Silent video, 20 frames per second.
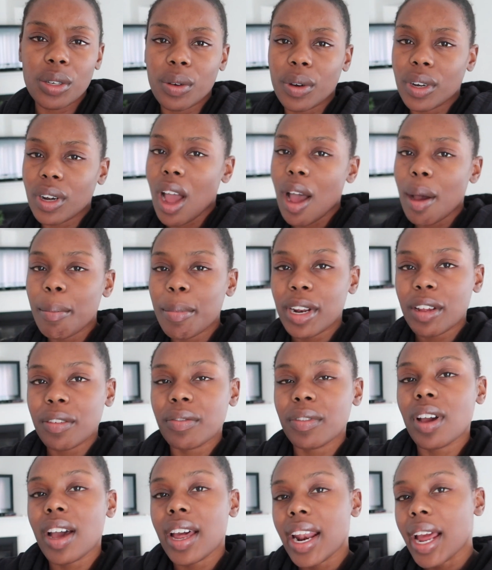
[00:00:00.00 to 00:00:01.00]
you or not, but if
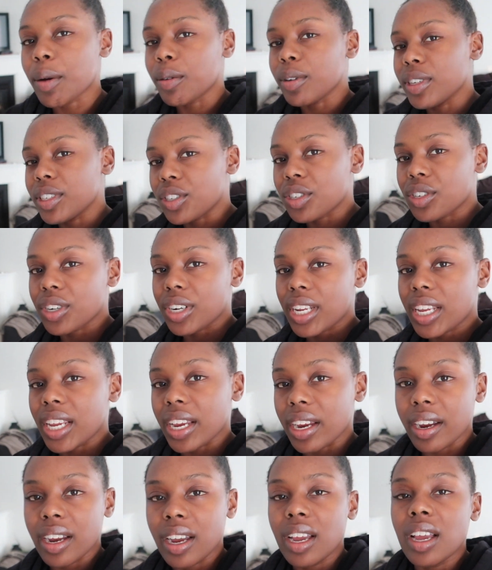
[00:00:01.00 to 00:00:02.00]
not, I will insert it
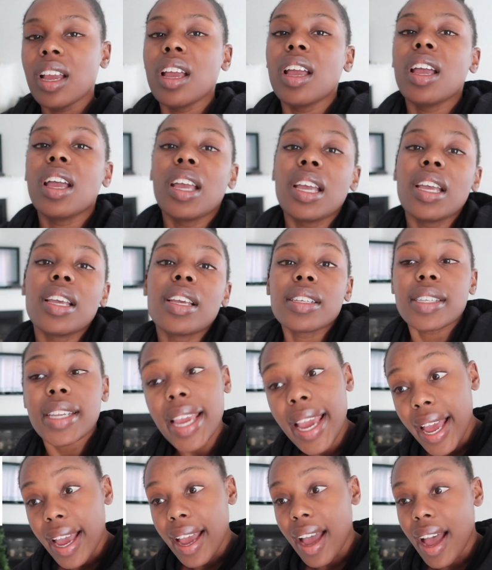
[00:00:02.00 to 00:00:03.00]
here. So
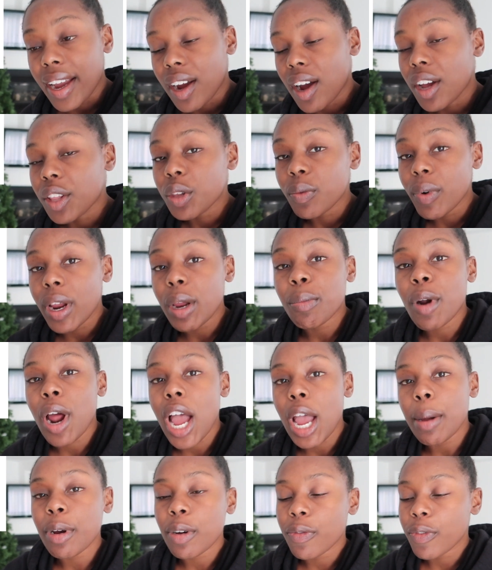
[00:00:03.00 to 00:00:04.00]
yeah, I got the right
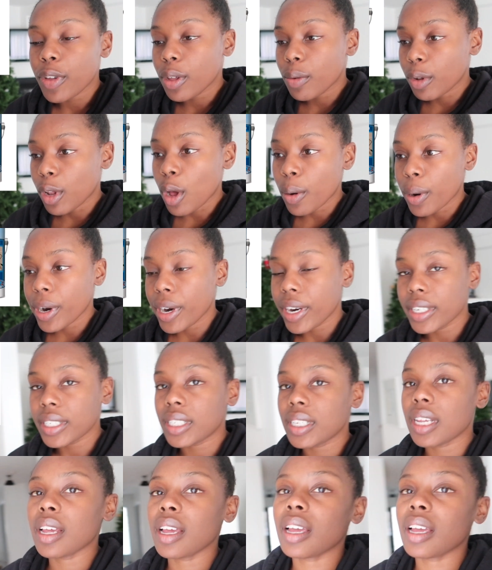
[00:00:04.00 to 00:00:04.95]
primer for the lowers.